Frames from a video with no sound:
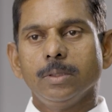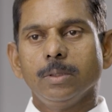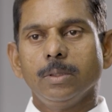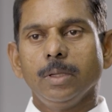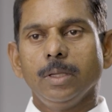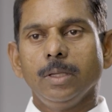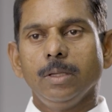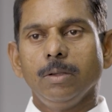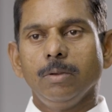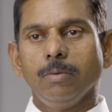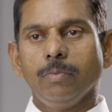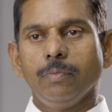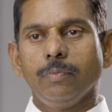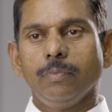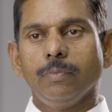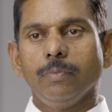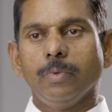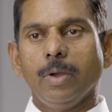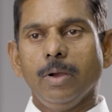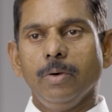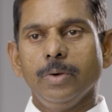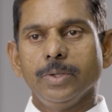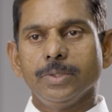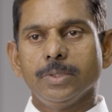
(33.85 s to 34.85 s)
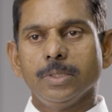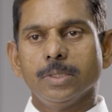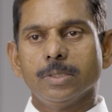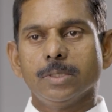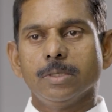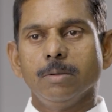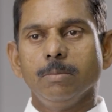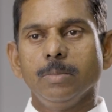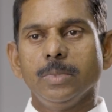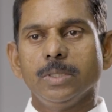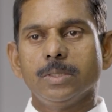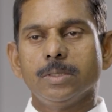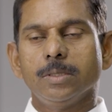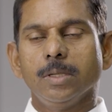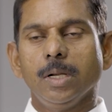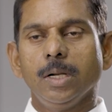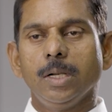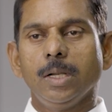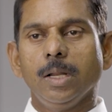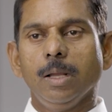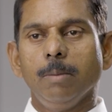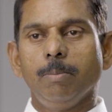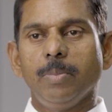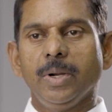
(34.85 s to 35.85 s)
Okay, if our system is
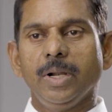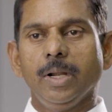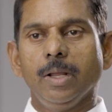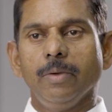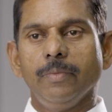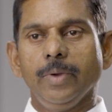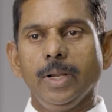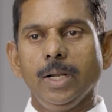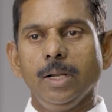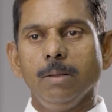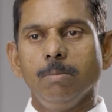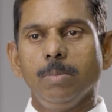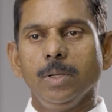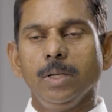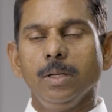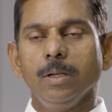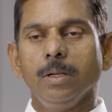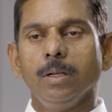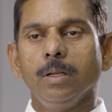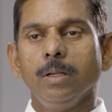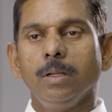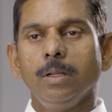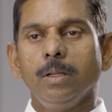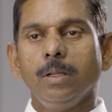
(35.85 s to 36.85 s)
not up and available,